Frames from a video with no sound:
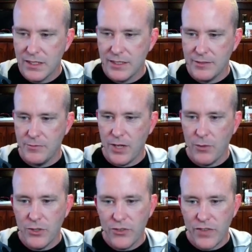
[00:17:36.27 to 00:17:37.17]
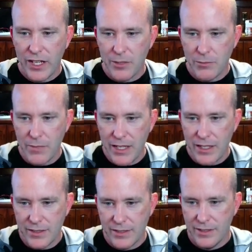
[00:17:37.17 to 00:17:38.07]
I wonder if I could make
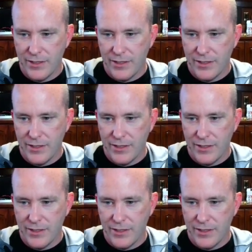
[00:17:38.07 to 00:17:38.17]
it.